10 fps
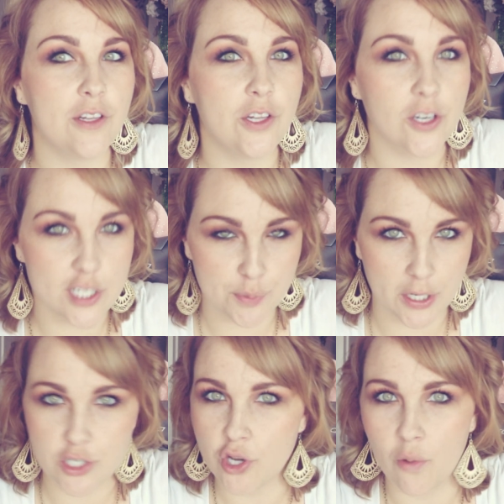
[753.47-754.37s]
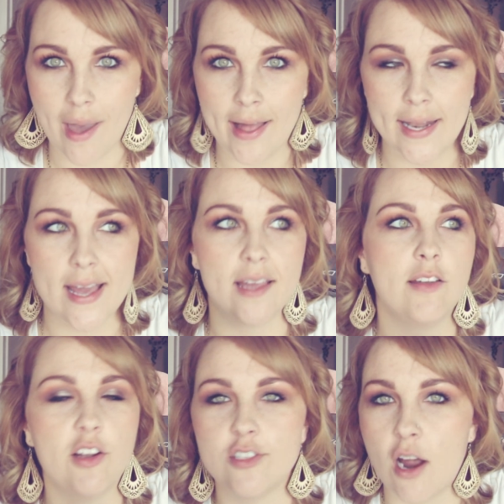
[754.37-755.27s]
your spiritual awakening,
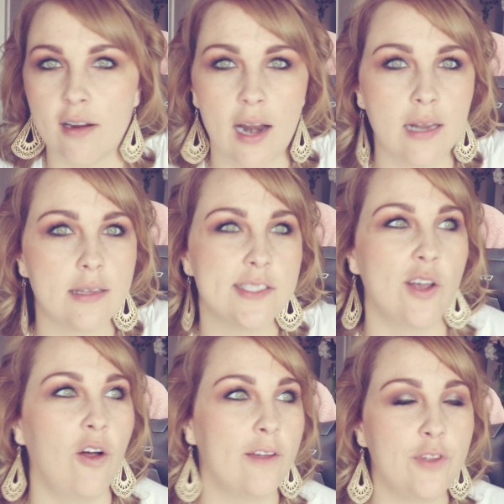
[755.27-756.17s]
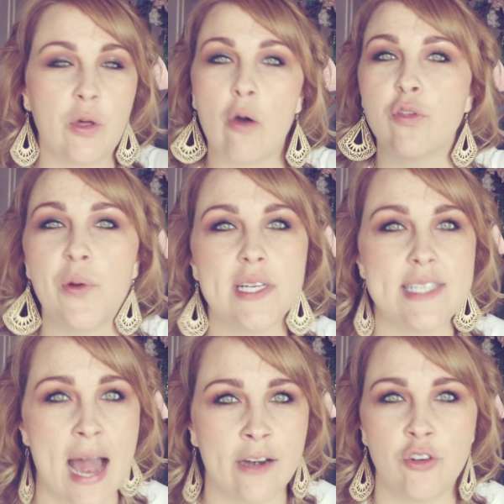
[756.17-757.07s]
your dark night of the soul, if you go through a
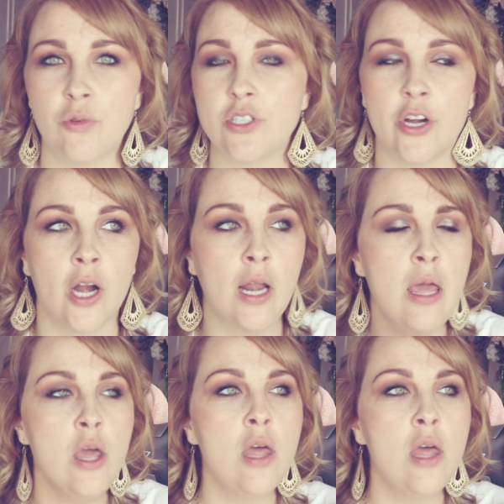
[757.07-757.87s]
Saturn return,